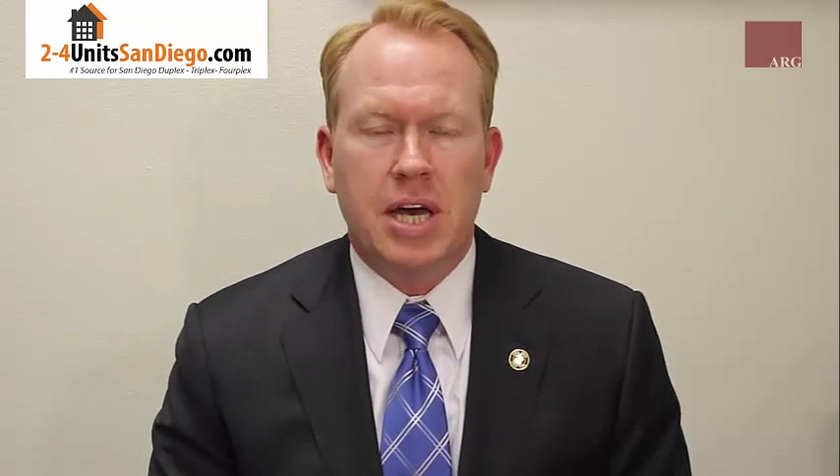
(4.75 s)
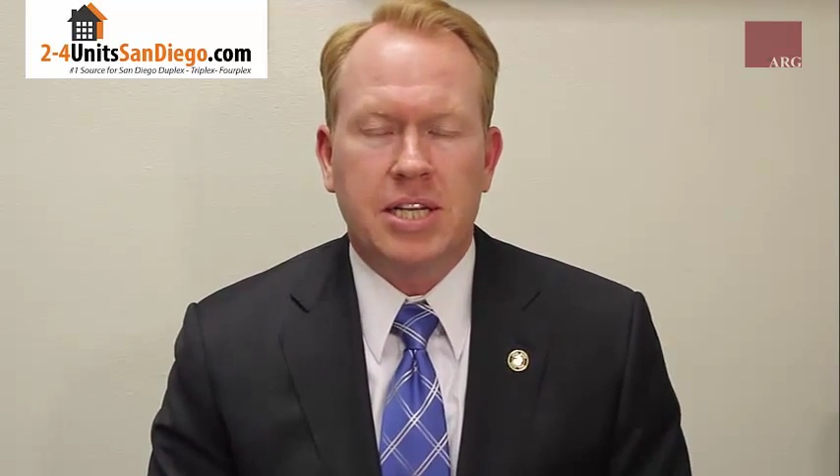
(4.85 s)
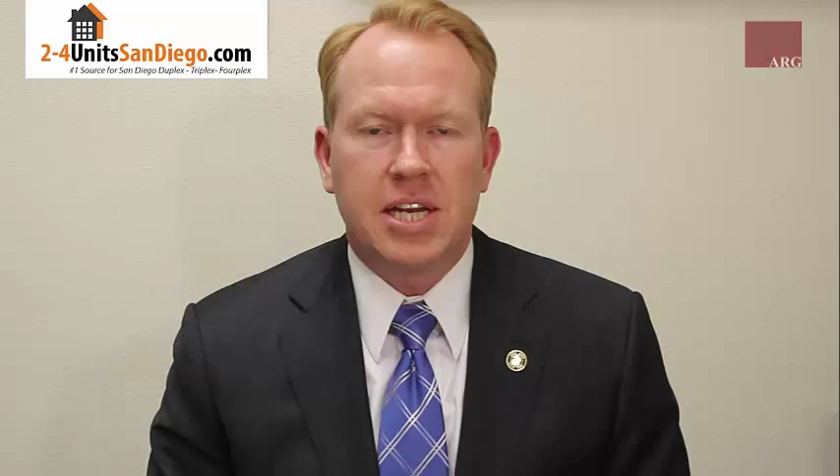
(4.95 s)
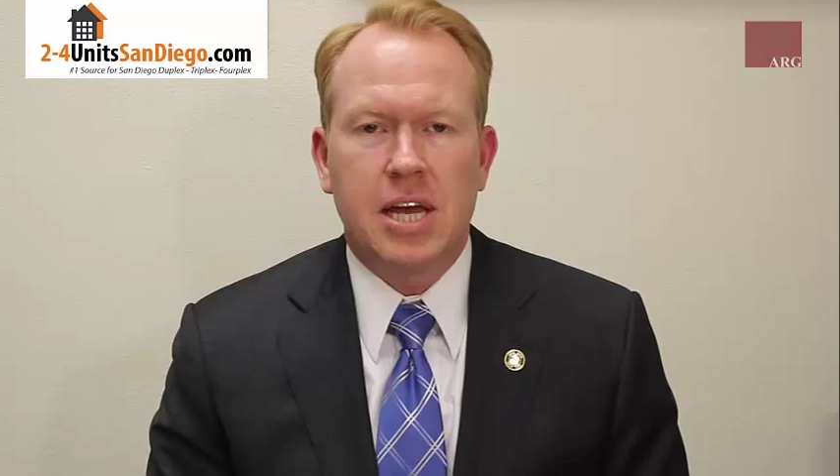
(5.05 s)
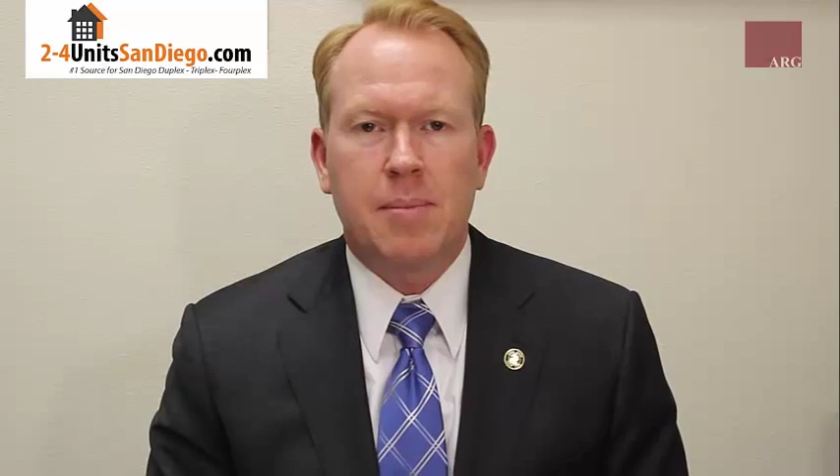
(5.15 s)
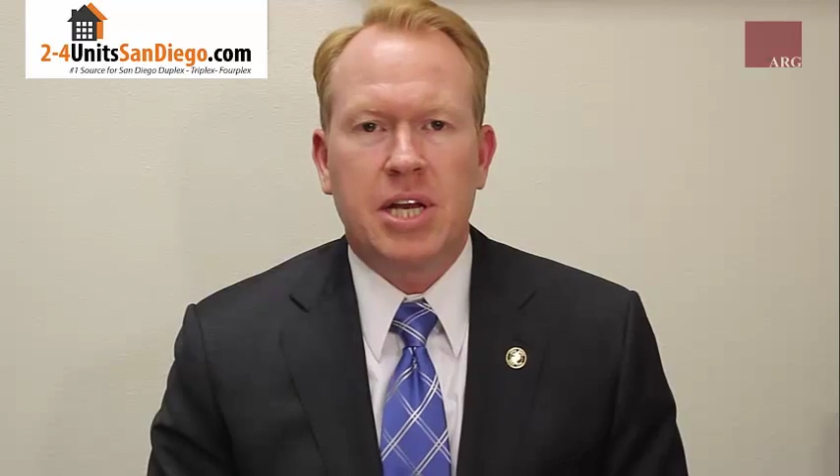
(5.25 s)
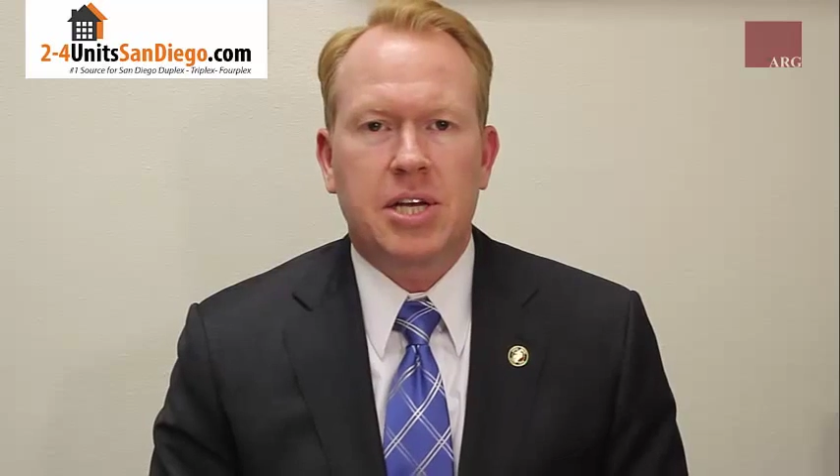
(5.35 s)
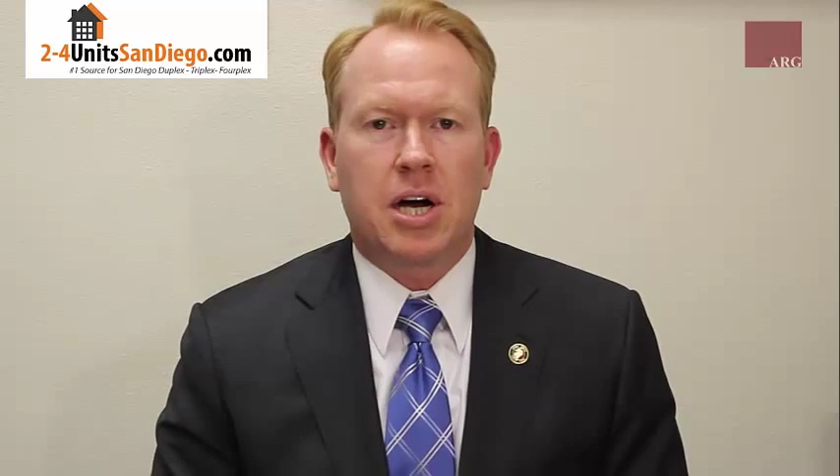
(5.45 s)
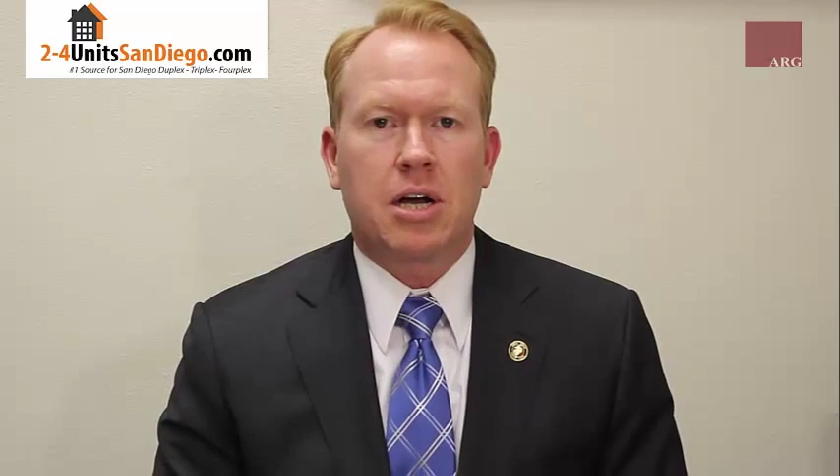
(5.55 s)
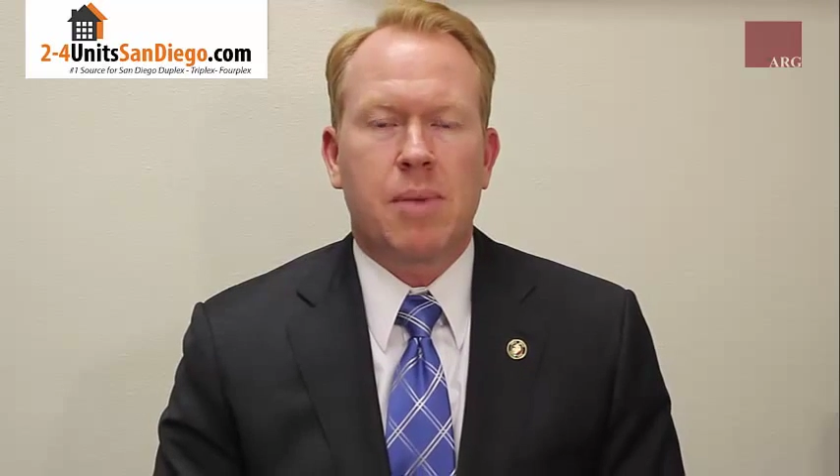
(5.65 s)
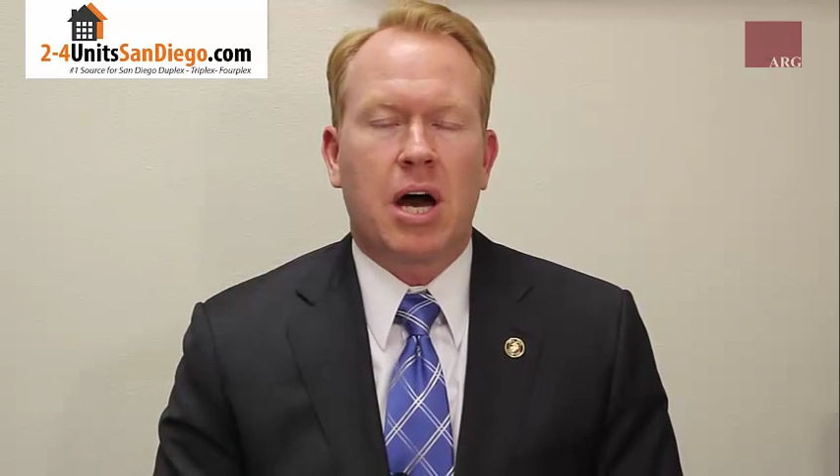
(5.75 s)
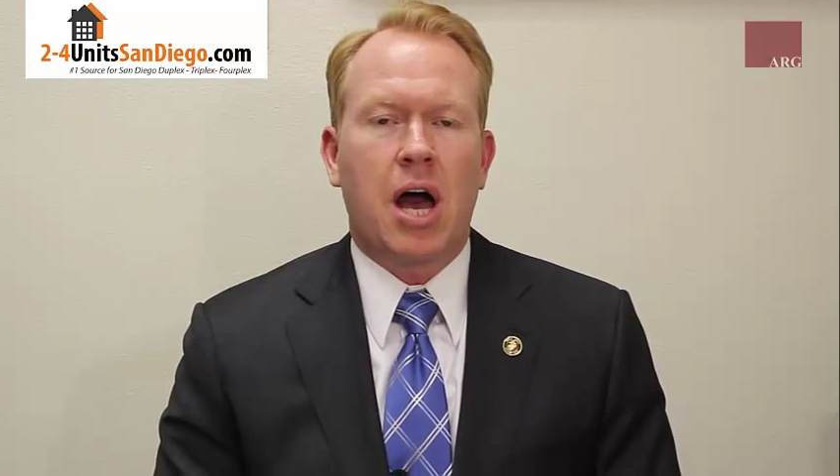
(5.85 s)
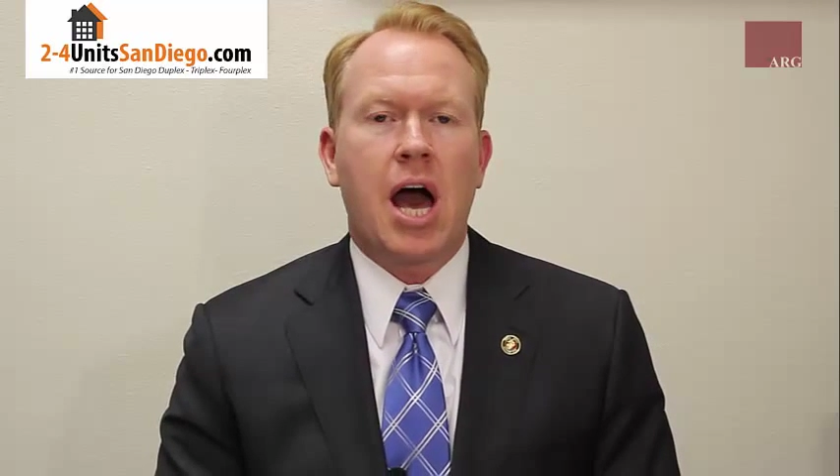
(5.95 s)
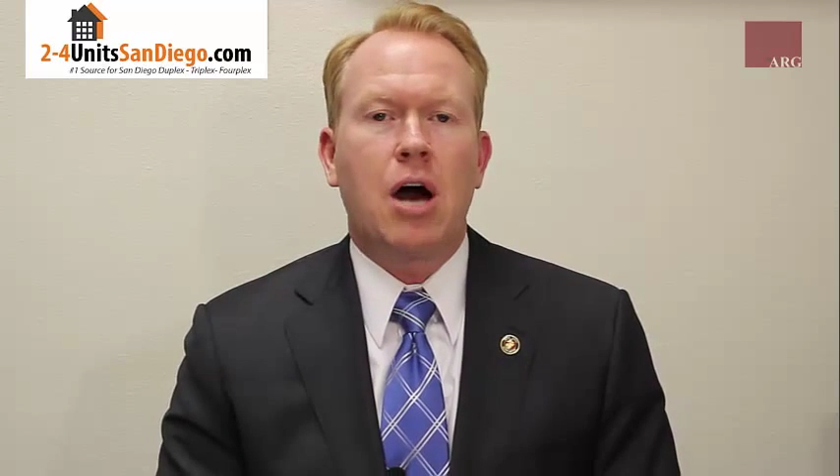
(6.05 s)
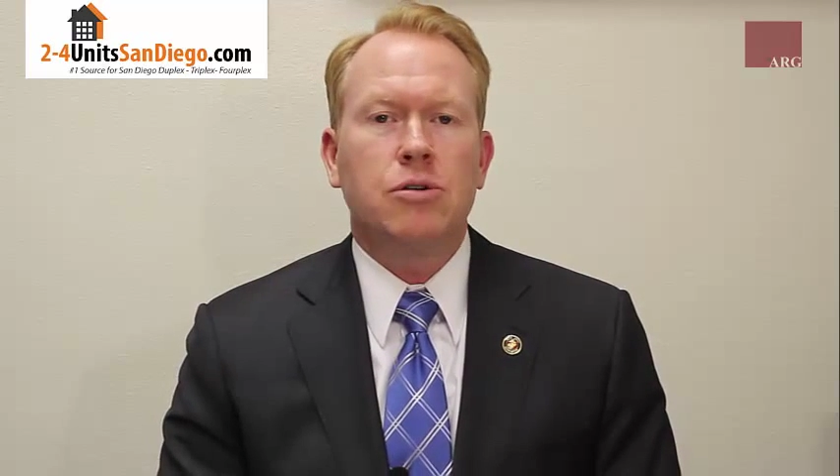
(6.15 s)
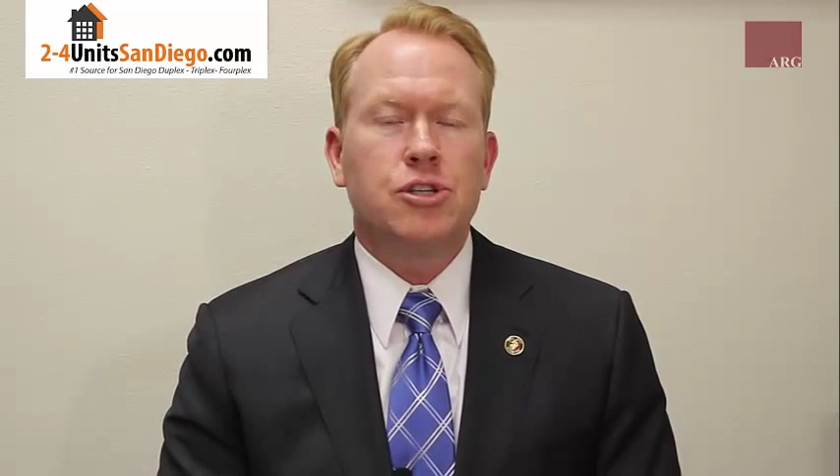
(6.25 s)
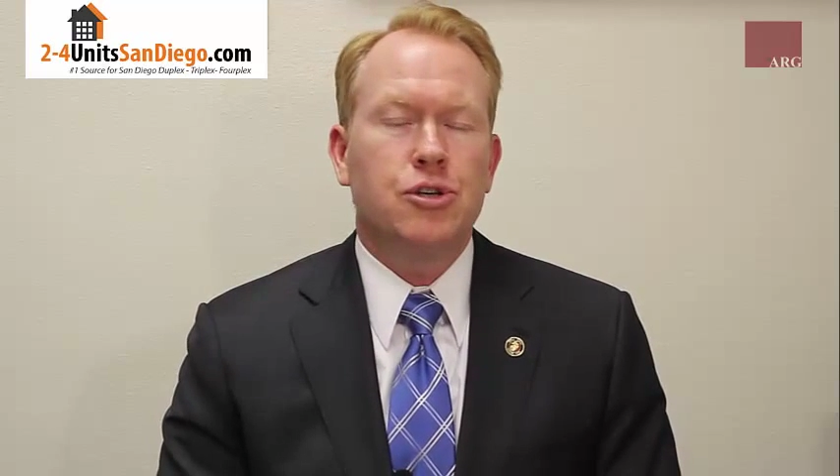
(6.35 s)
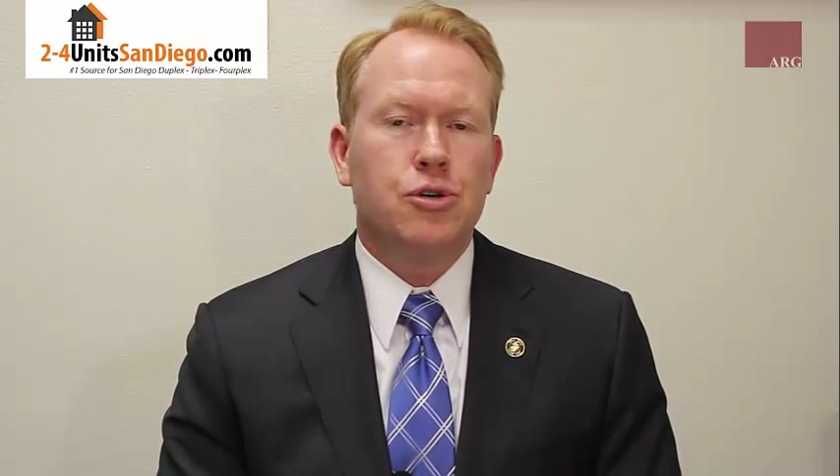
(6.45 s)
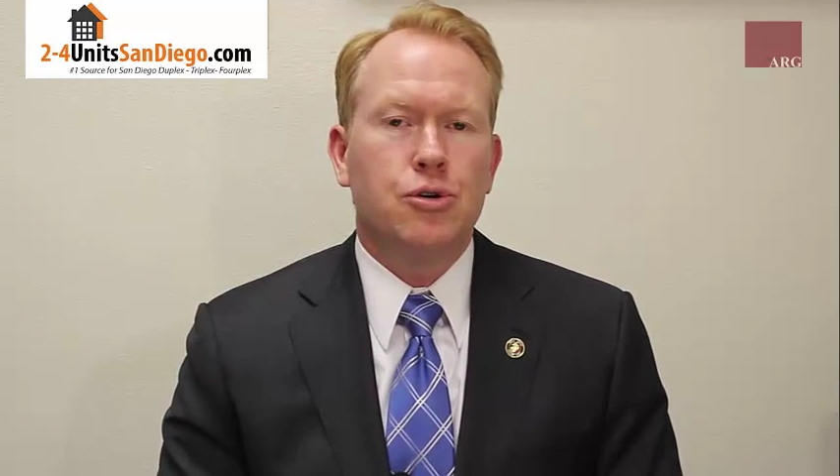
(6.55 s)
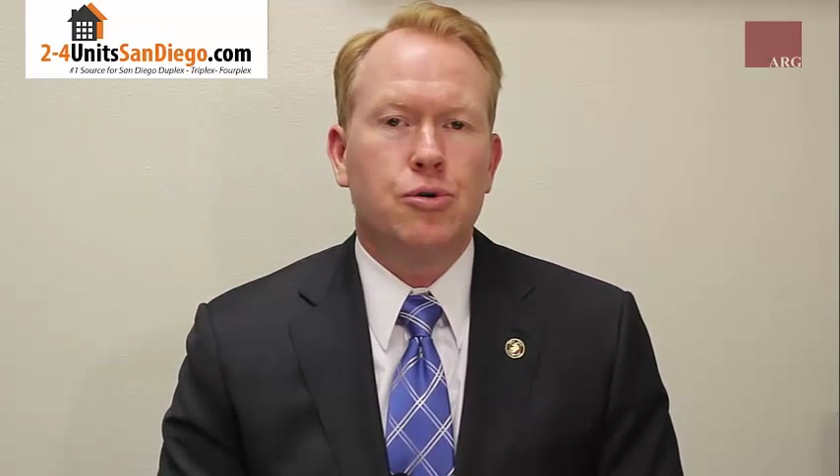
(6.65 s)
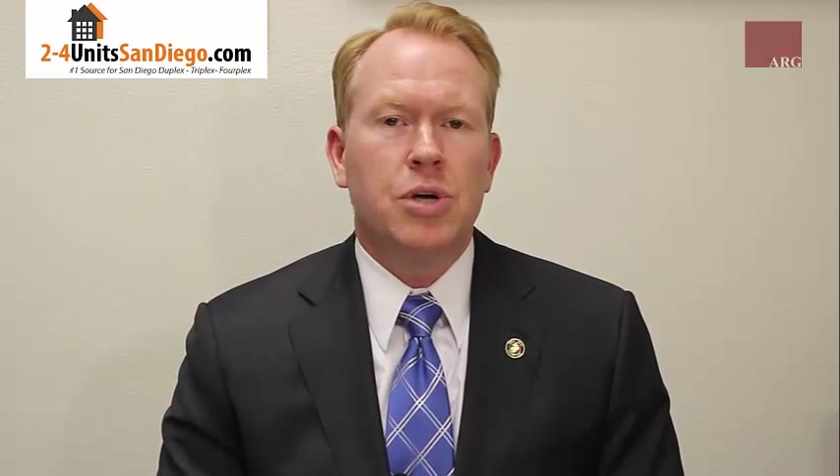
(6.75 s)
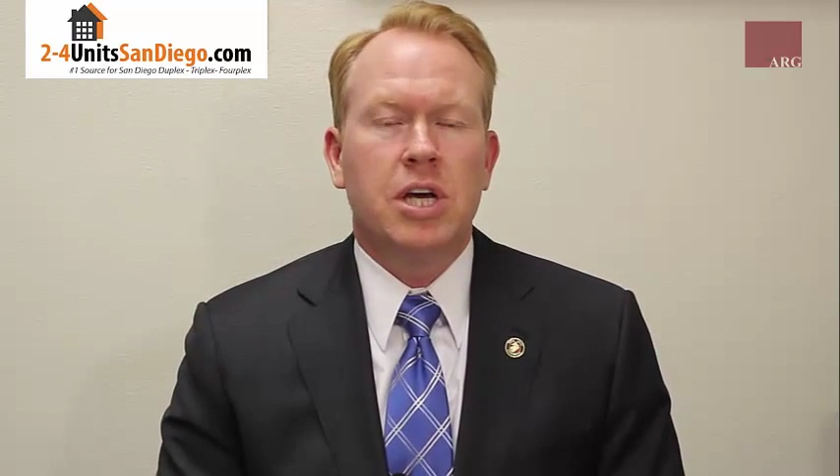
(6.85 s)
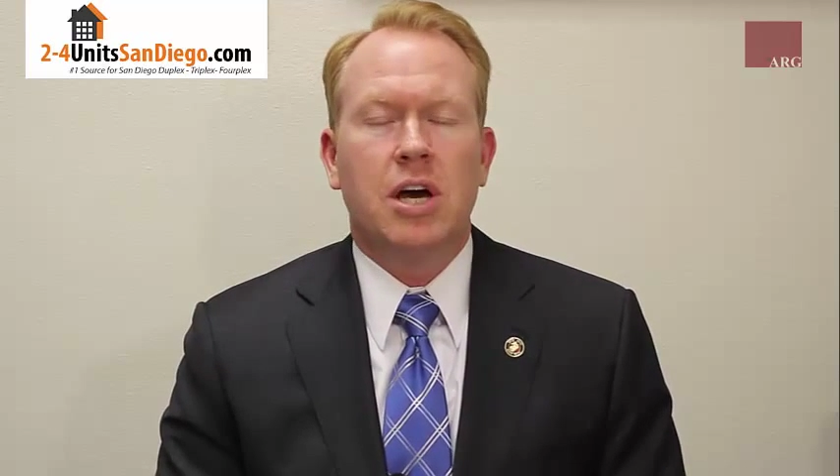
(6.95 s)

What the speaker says: and today I'm going to talk about how to